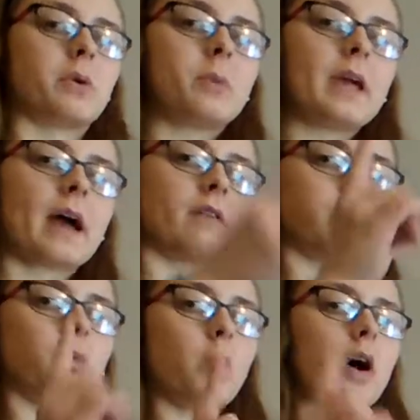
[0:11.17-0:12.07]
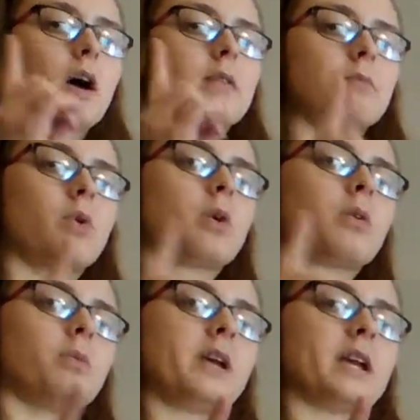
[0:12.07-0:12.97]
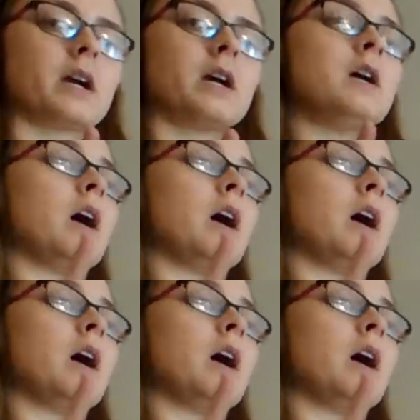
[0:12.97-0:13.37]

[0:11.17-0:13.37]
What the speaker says: But we have one more week